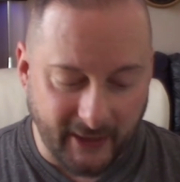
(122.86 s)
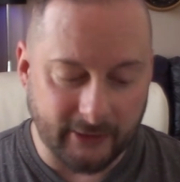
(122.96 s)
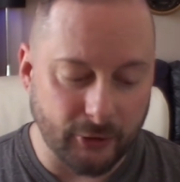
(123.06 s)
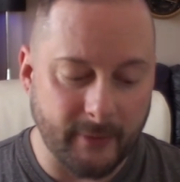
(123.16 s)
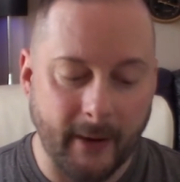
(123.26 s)
you a
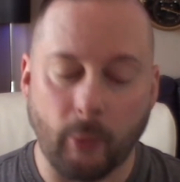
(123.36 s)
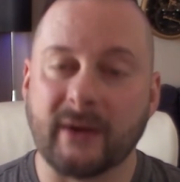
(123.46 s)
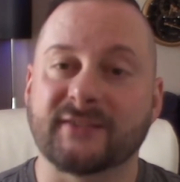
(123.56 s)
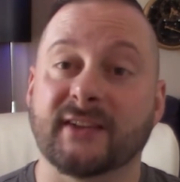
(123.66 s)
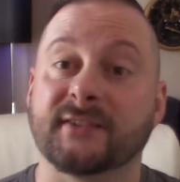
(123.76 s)
little bit about what
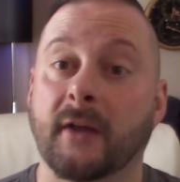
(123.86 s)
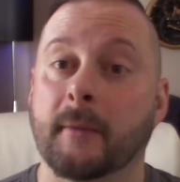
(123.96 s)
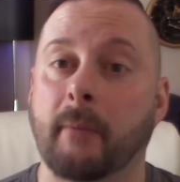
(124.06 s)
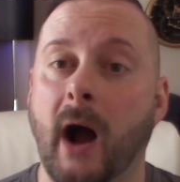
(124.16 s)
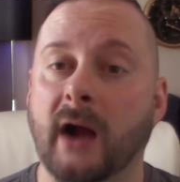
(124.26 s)
it says on the
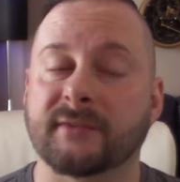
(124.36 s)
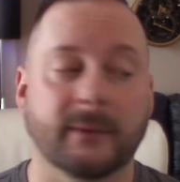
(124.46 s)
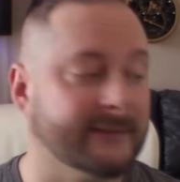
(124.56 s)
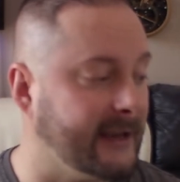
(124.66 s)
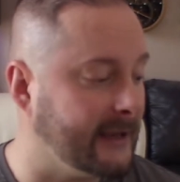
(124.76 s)
box. I'm
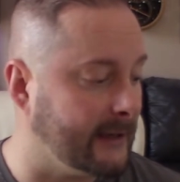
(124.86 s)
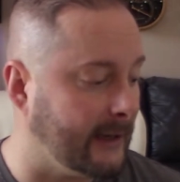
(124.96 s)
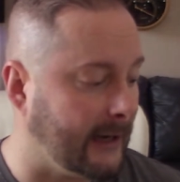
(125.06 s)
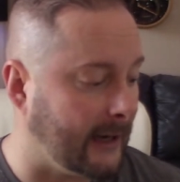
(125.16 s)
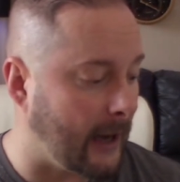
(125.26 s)
going to tell you
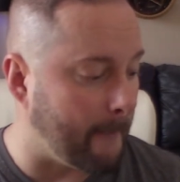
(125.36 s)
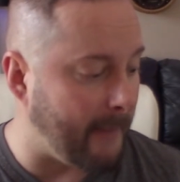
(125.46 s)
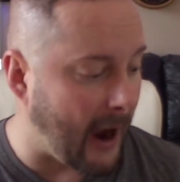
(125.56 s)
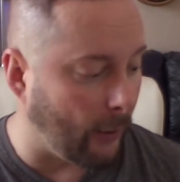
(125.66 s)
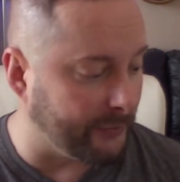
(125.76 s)

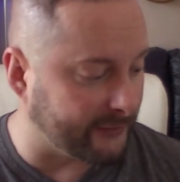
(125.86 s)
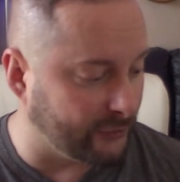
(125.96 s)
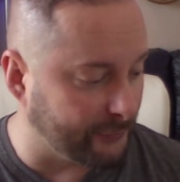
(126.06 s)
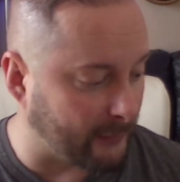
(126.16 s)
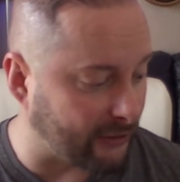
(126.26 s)
about the
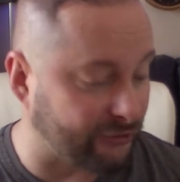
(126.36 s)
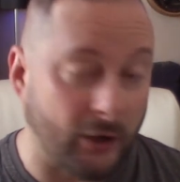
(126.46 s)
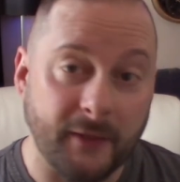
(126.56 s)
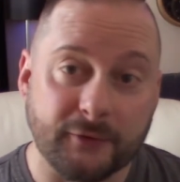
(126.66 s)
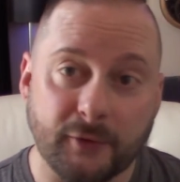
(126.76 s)
toothbrush, show
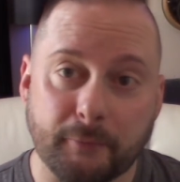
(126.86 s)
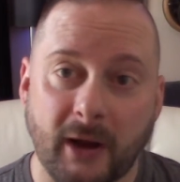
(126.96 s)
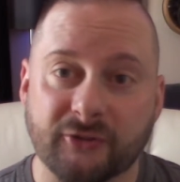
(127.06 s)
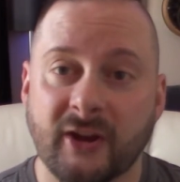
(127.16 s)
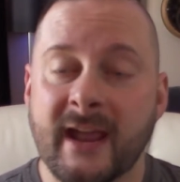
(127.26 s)
you the
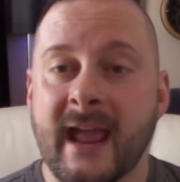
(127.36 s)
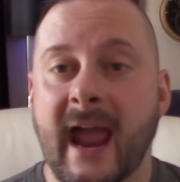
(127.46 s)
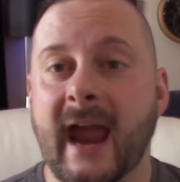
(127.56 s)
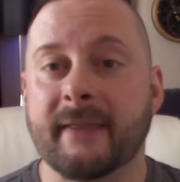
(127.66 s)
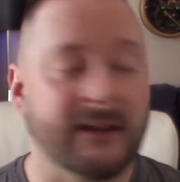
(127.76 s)
toothbrush,
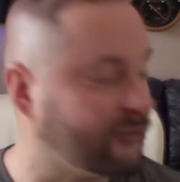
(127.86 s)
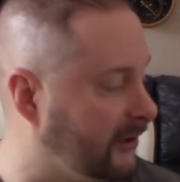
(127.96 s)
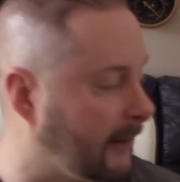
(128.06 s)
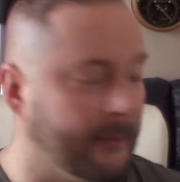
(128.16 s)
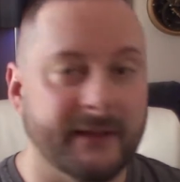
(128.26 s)
and then show
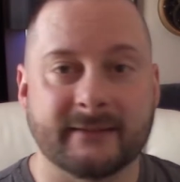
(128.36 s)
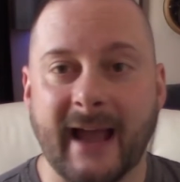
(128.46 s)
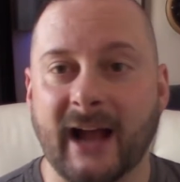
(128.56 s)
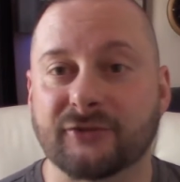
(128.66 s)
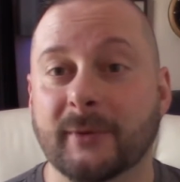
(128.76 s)
you a couple of the
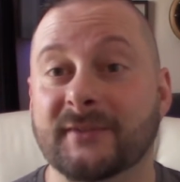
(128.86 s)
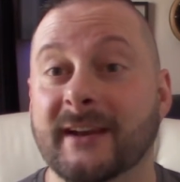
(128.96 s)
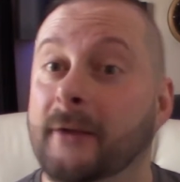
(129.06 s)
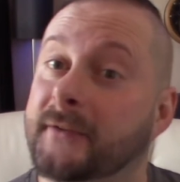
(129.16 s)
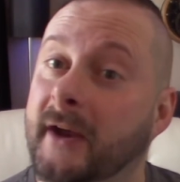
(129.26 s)
attachments,
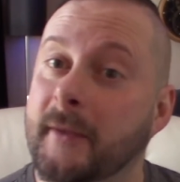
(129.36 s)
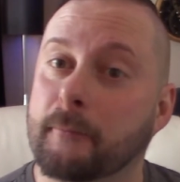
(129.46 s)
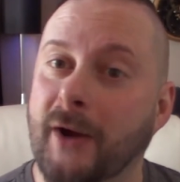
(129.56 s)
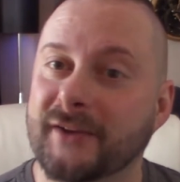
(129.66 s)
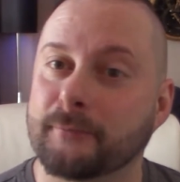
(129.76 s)
and I'll tell you the
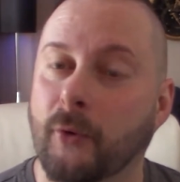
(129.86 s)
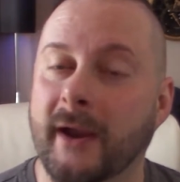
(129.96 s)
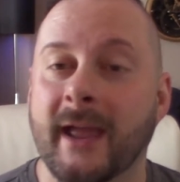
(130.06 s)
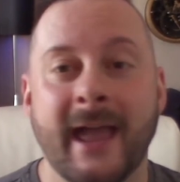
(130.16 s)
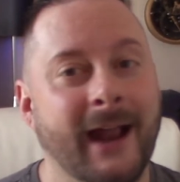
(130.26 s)
price point.